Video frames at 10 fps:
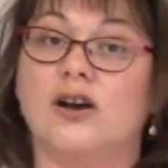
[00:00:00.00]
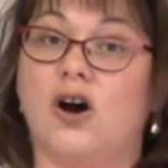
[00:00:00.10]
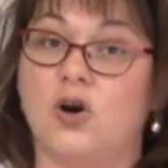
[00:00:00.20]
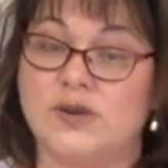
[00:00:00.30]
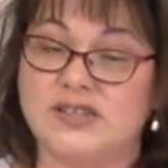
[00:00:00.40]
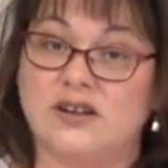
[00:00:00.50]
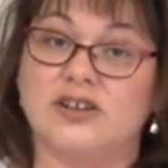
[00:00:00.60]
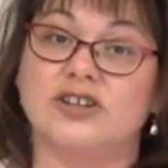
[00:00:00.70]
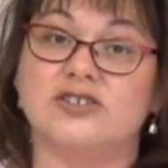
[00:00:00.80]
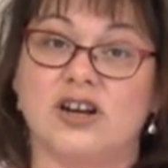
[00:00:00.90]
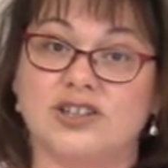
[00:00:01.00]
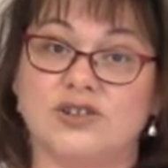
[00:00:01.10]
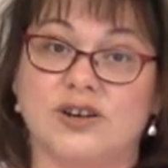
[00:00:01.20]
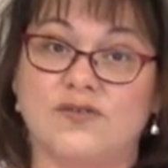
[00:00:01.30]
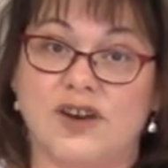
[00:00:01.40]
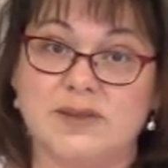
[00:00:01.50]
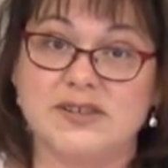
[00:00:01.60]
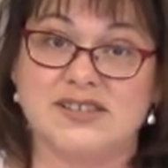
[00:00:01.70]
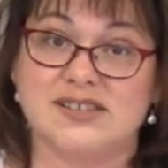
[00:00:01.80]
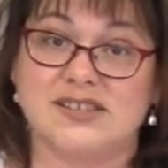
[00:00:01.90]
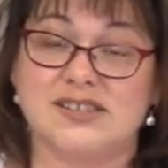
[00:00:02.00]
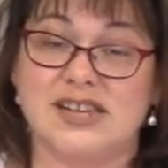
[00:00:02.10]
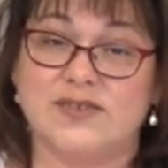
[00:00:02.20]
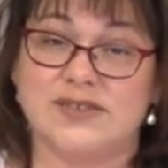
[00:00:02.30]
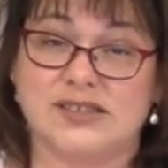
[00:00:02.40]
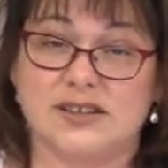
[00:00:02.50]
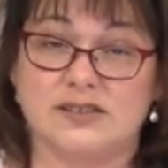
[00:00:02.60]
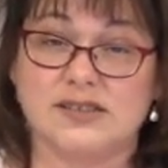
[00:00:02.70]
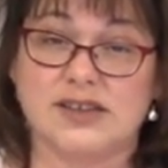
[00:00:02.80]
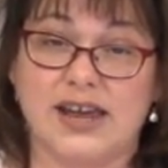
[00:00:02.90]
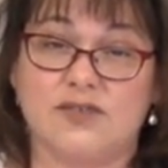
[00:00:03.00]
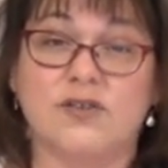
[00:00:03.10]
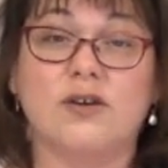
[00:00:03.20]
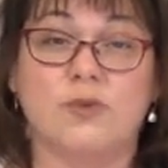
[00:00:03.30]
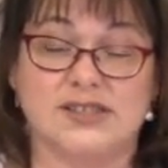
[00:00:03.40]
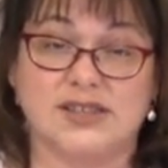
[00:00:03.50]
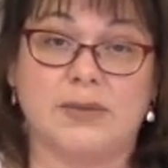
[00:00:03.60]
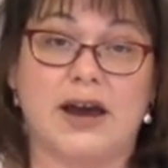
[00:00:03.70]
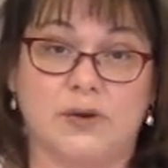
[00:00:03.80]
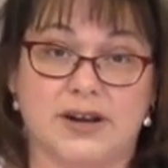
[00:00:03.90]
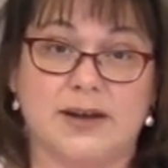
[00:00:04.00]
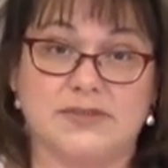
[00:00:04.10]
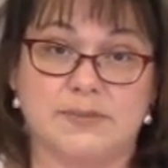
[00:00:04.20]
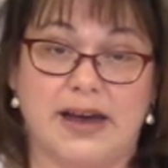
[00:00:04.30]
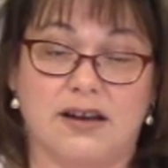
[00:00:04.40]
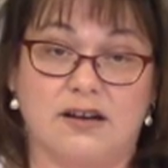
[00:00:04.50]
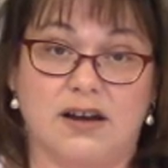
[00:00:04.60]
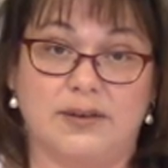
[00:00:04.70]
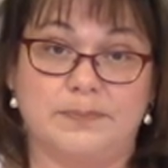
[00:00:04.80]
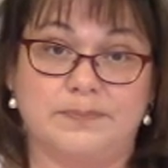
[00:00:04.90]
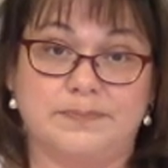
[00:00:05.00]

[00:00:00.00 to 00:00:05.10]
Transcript: always call your doctor or pharmacist to see if it's still safe once the power comes back on.